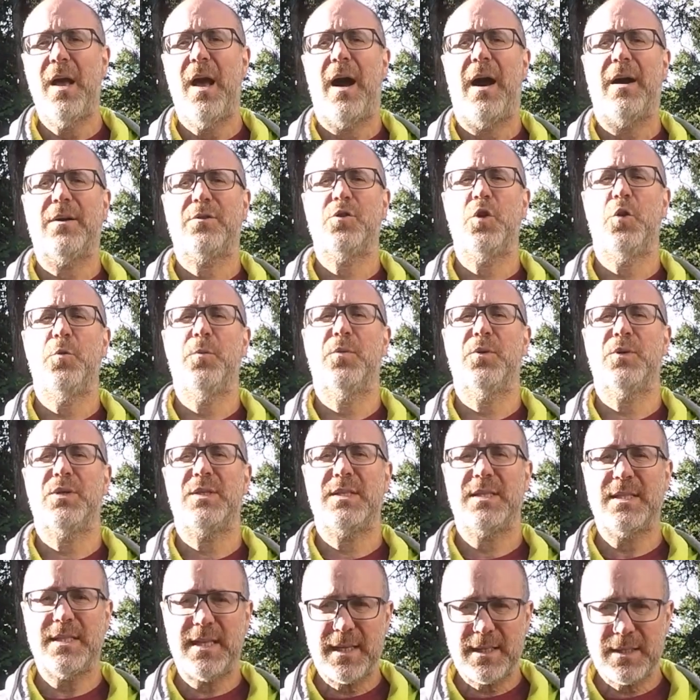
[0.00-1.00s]
October
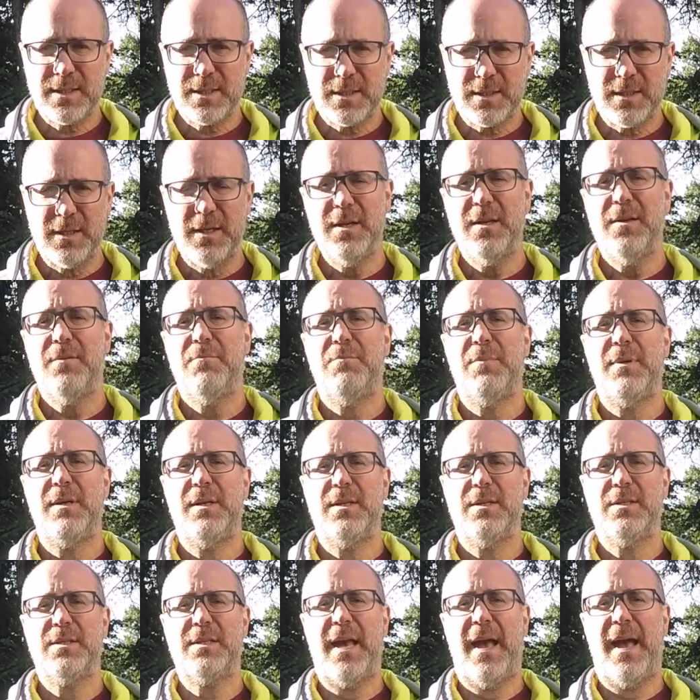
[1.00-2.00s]
sixth, meet
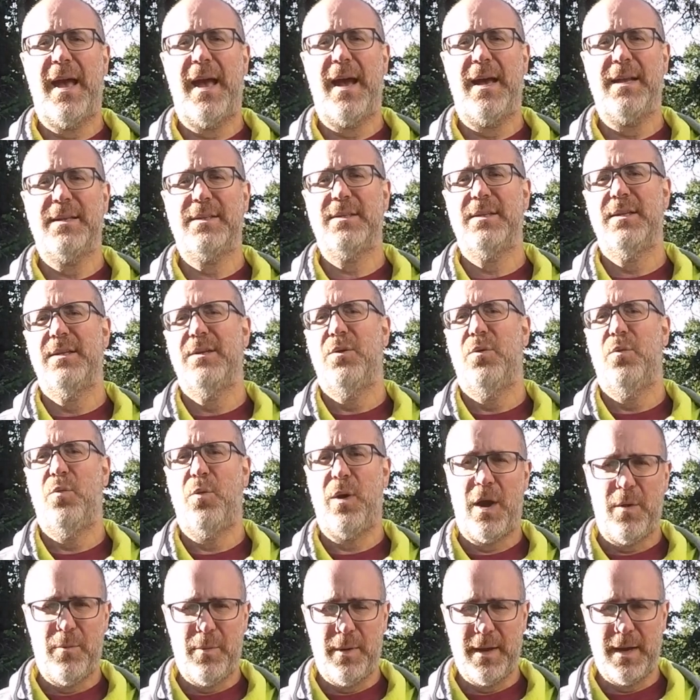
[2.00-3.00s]
us at
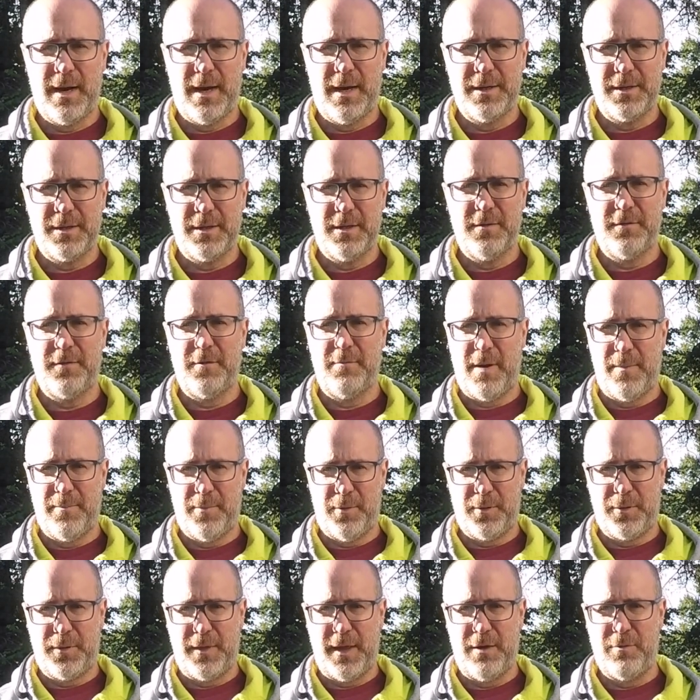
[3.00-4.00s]
Waywayanda for my
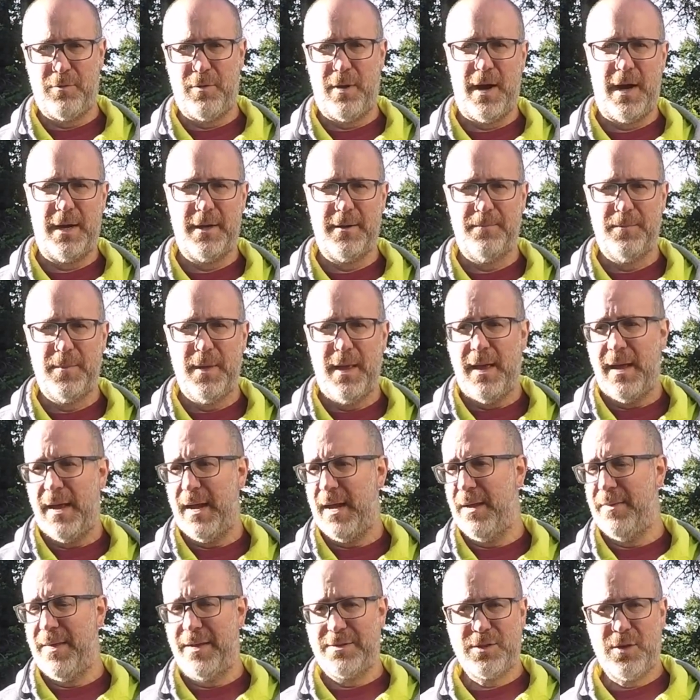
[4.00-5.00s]
birthday ride.
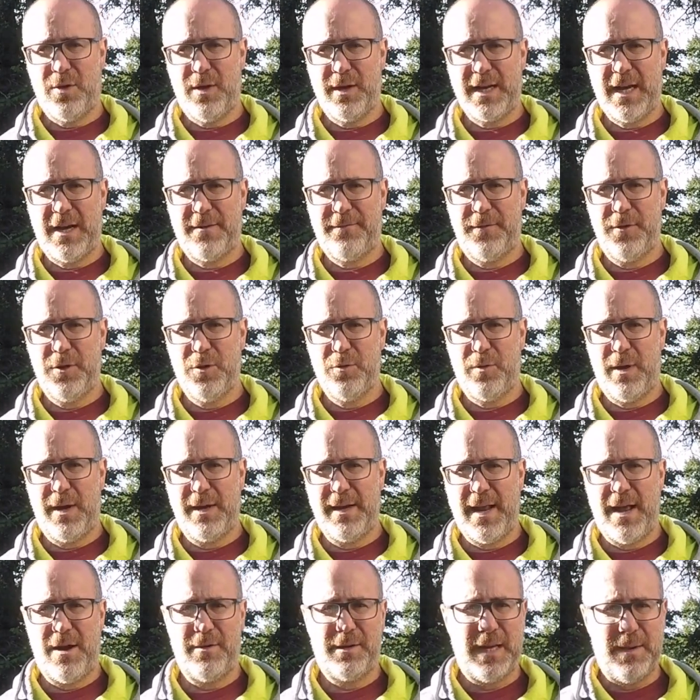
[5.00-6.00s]
And that's all I got for you right
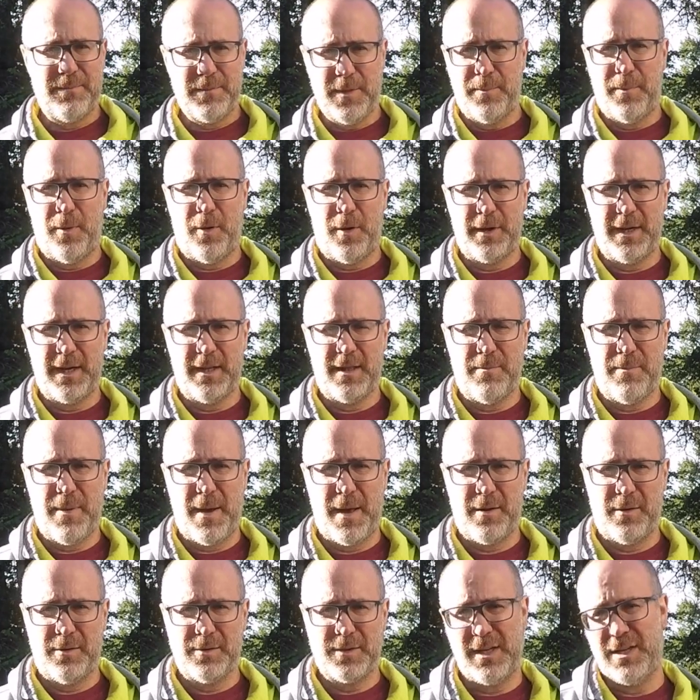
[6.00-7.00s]
now. Keep the party on the
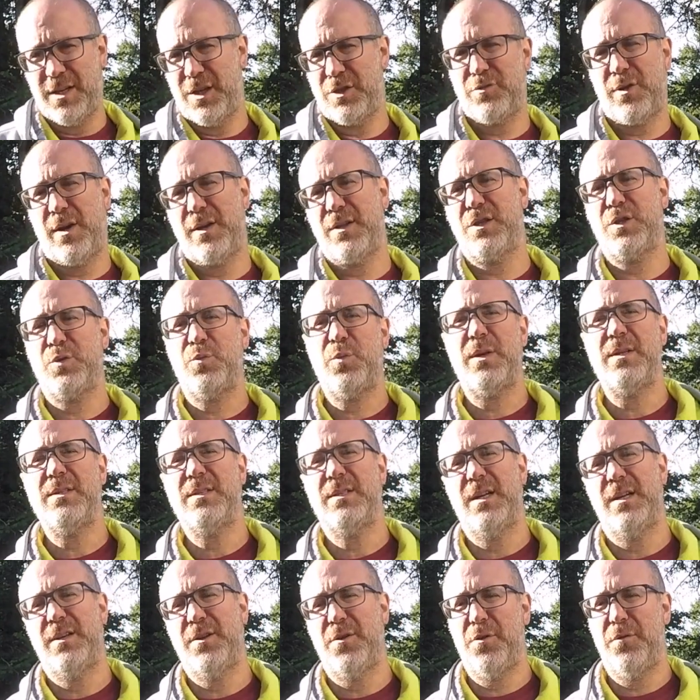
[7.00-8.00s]
pedals. I'm going to try to squeeze
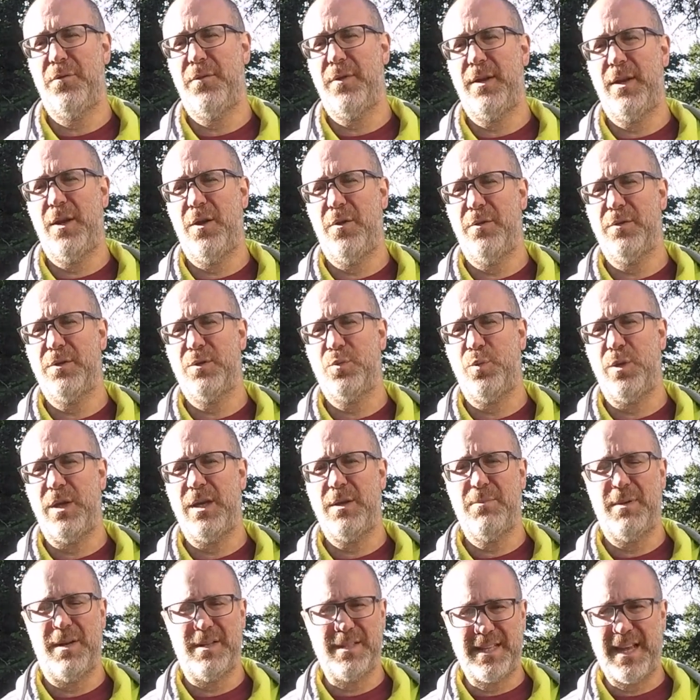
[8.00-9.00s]
in another video this week,
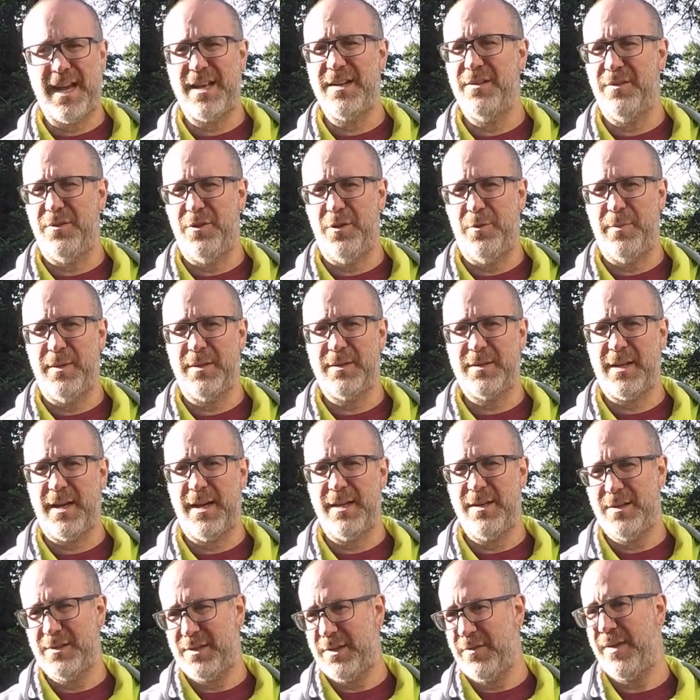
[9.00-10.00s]
but it's getting a little bit
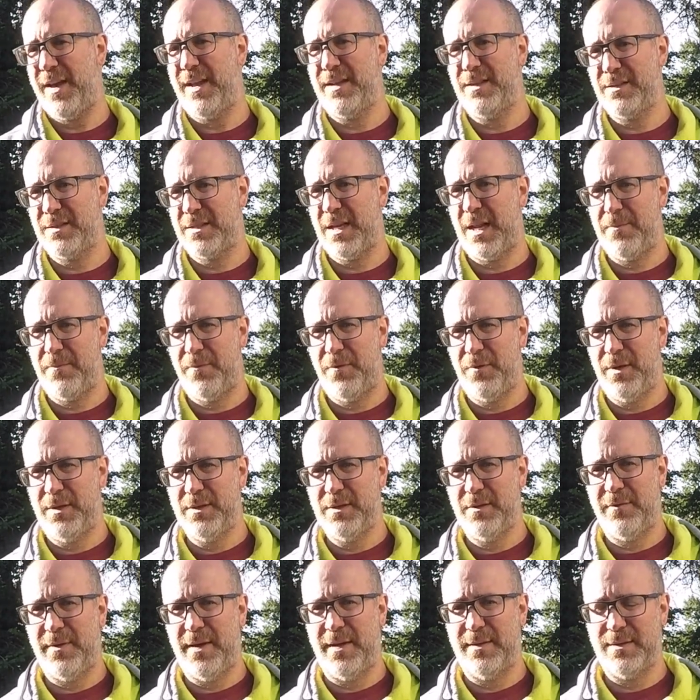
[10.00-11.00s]
tight because I've got to set up for
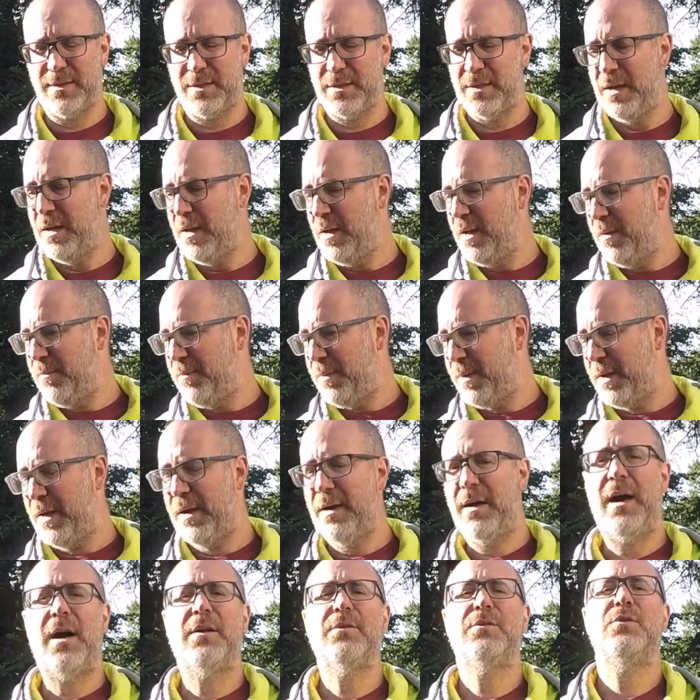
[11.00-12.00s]
these events. But
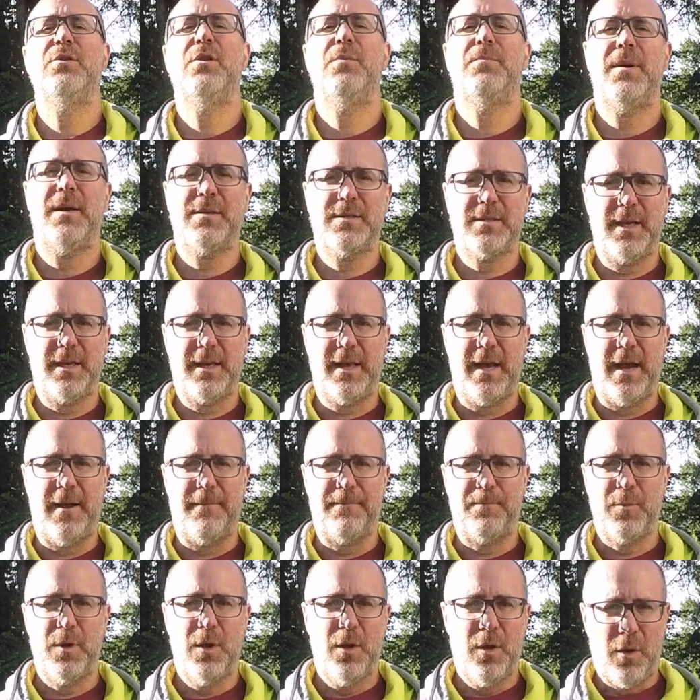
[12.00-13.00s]
uh, I'll do the best I
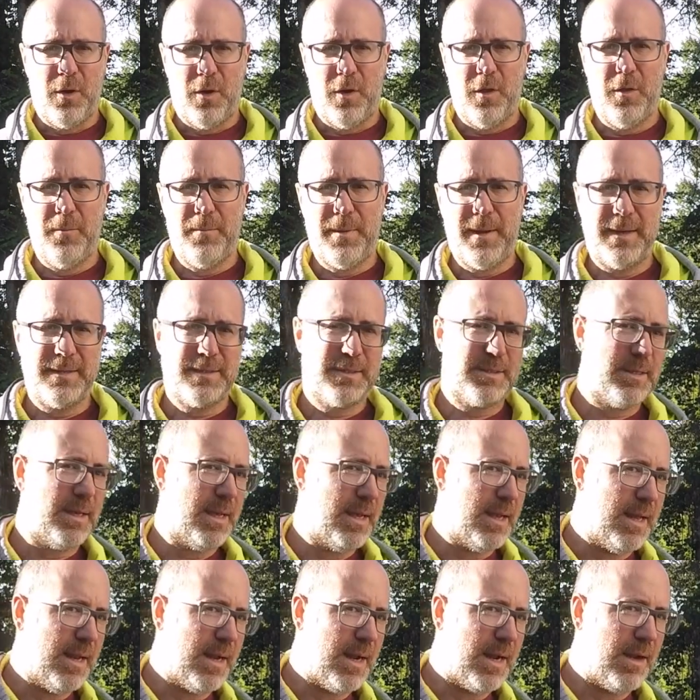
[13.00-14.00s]
can. All the best,
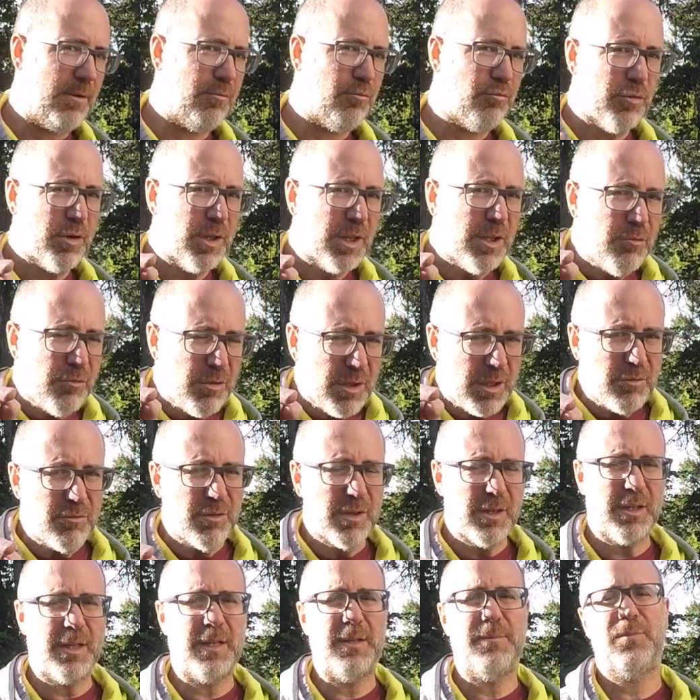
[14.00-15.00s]
and I really, really,
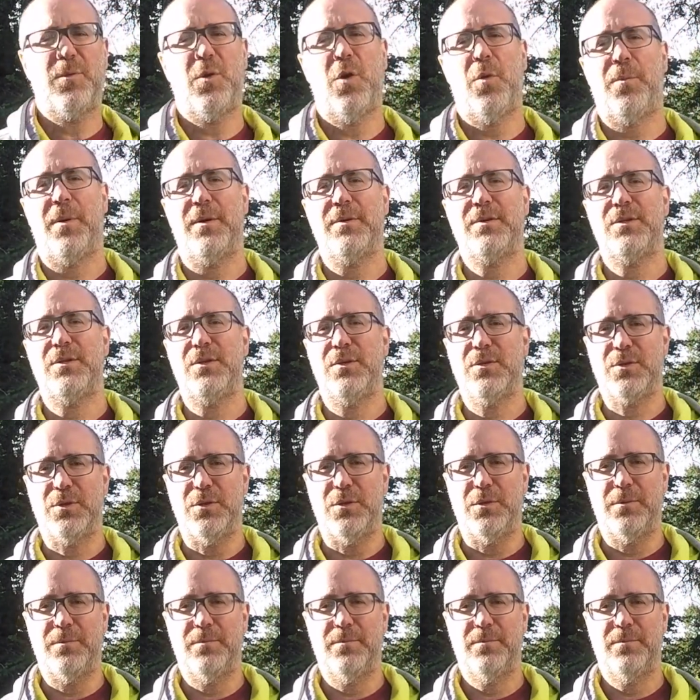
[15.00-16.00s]
really hope I see you
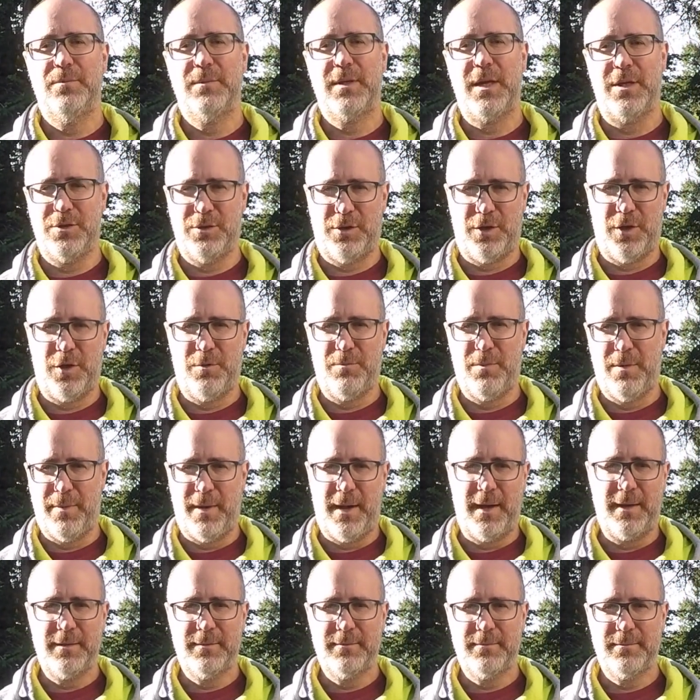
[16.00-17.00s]
soon. Catch you later.
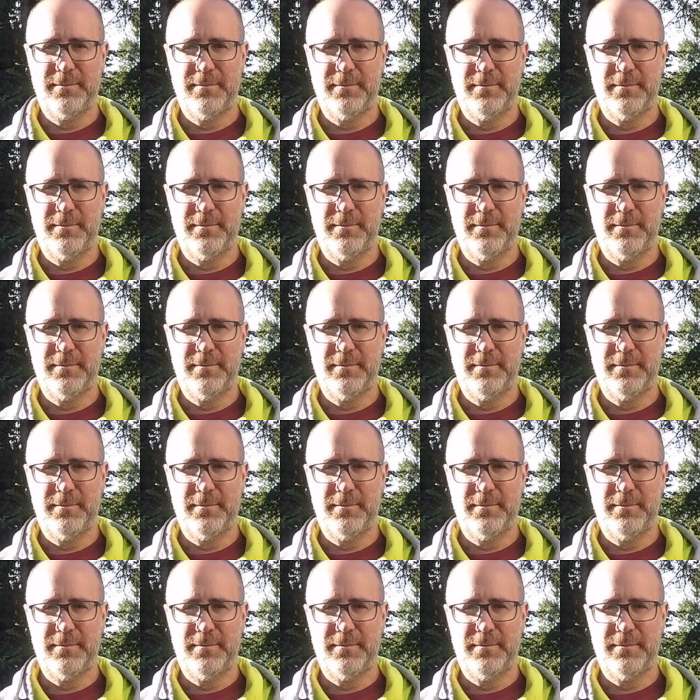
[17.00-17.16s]
Bye-bye.